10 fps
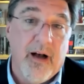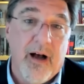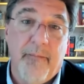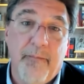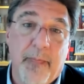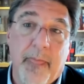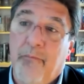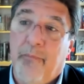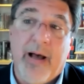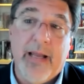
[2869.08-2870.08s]
Um,
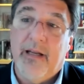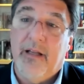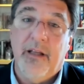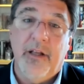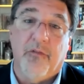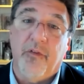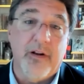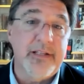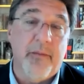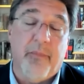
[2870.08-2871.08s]
but you know,
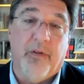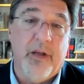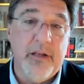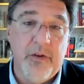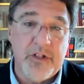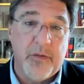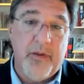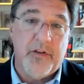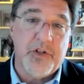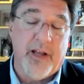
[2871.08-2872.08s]
for example, it used to
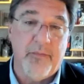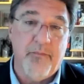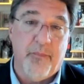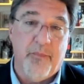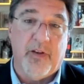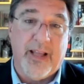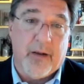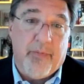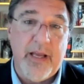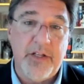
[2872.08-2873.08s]
be that you had to, to
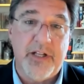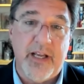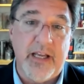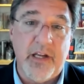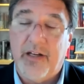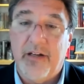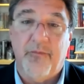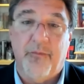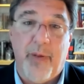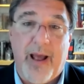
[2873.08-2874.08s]
get a PhD, you had to
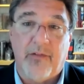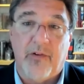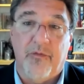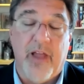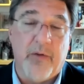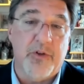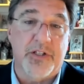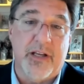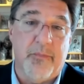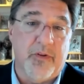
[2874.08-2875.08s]
pass a language
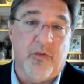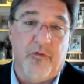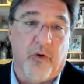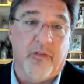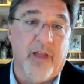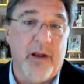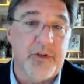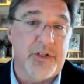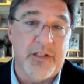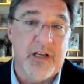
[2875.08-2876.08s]
exam in two foreign
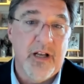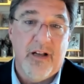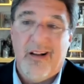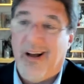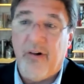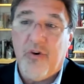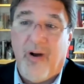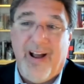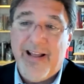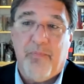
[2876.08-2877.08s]
languages. I don't
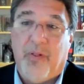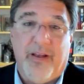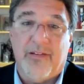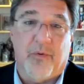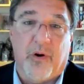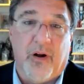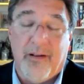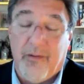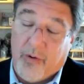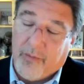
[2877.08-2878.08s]
know any place that,
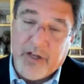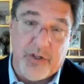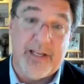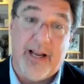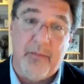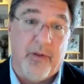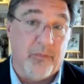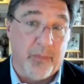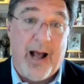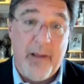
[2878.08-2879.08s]
re- or I shouldn't say any
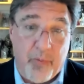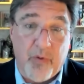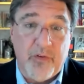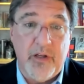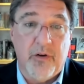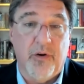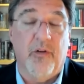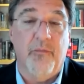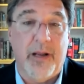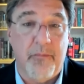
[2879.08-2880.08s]
place, but I personally don't
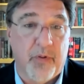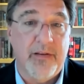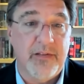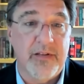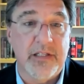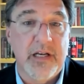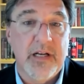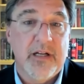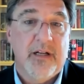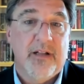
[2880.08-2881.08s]
know many places
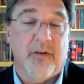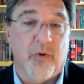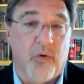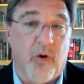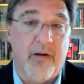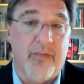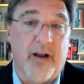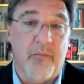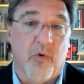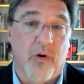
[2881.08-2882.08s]
that require that
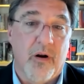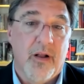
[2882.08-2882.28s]
anymore.